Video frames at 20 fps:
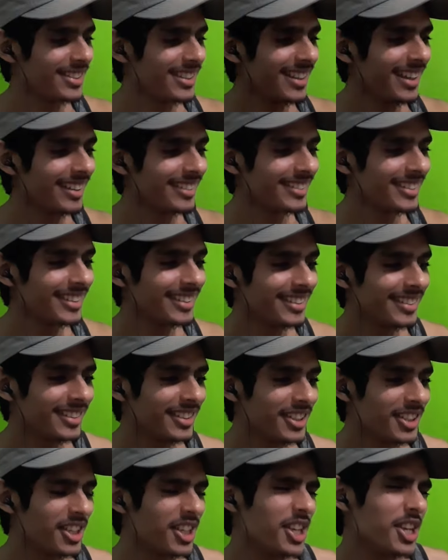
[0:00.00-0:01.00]
she has
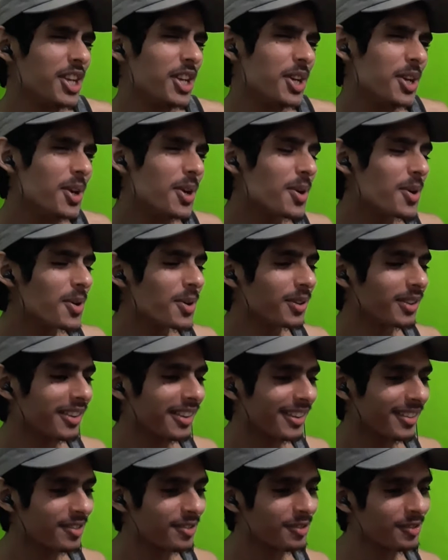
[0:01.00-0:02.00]
this cute
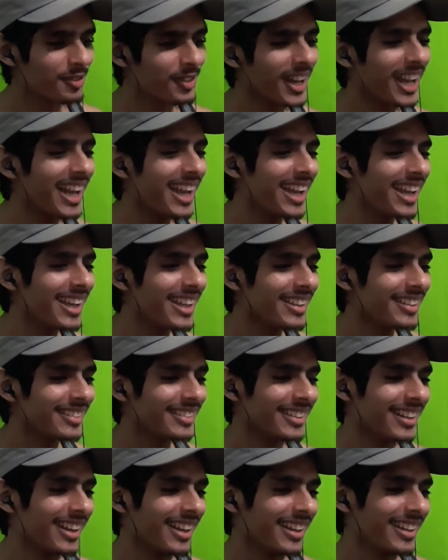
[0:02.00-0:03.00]

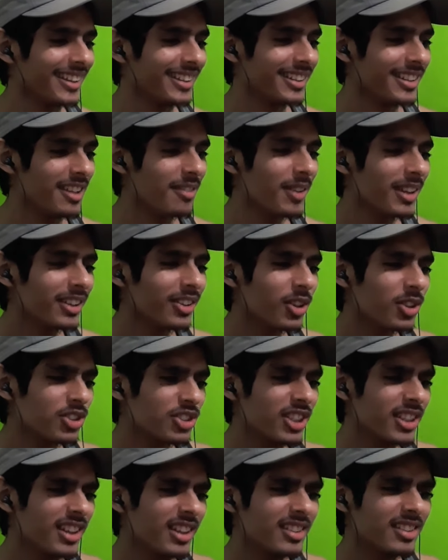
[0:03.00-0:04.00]
face, like, even though
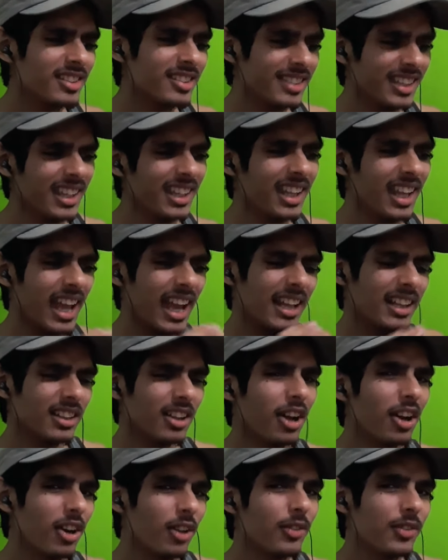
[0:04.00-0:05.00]
she didn't sing a
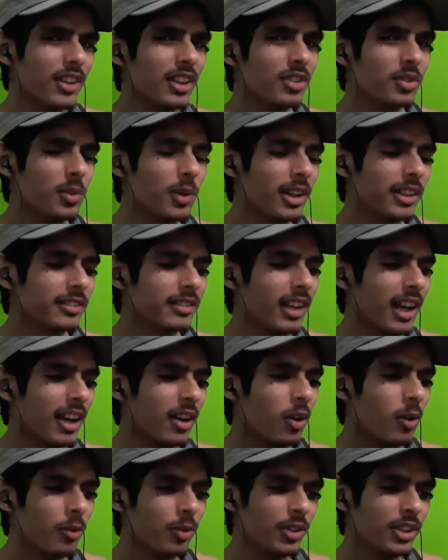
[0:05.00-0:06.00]
lot on this one, I
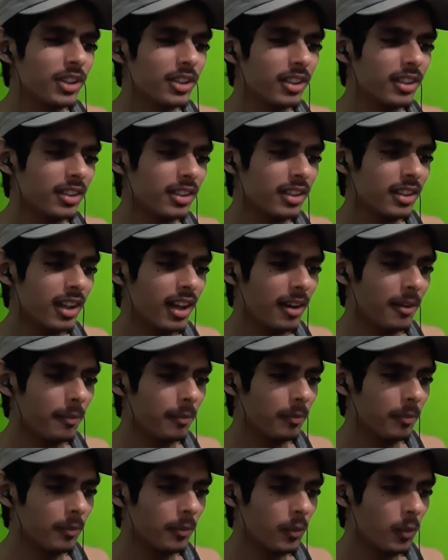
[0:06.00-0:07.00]
hopefully,
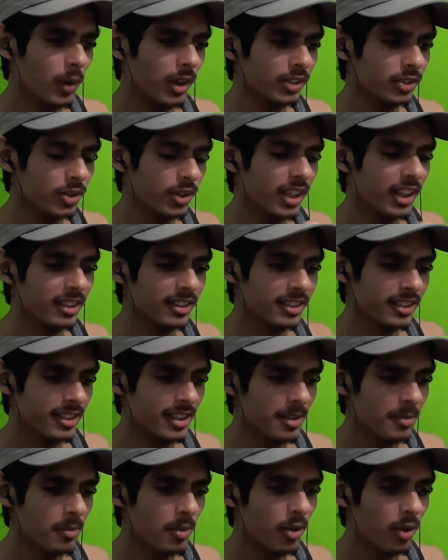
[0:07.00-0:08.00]
want to get to
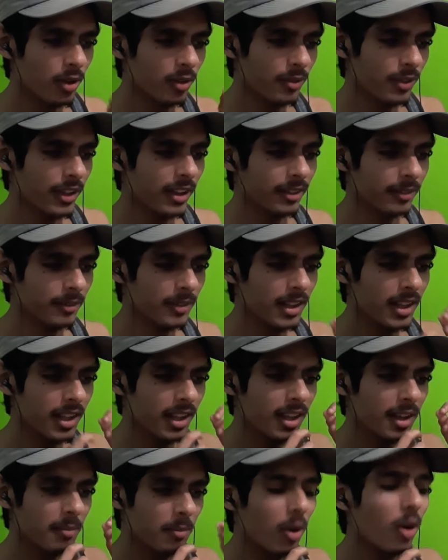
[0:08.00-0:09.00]
see more of them,
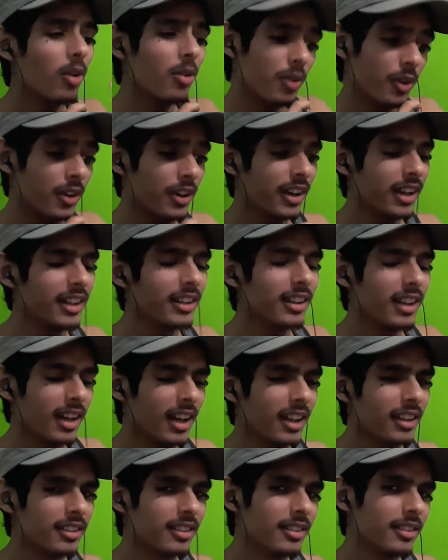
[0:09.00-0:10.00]
more of her in the
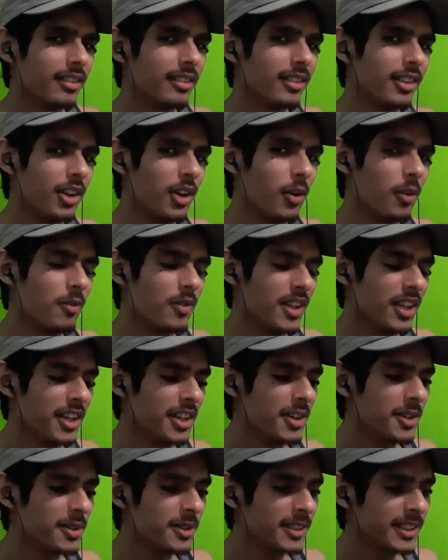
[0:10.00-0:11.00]
next, you know,
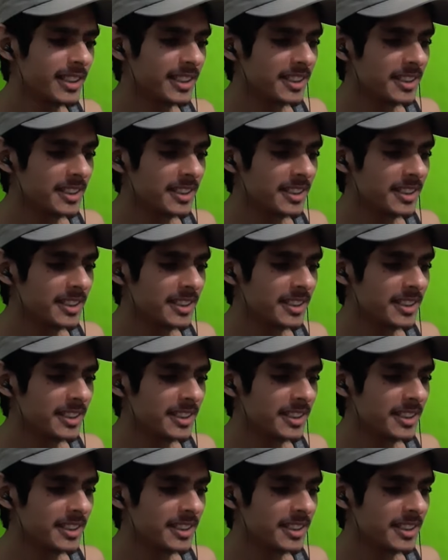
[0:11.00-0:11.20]
video.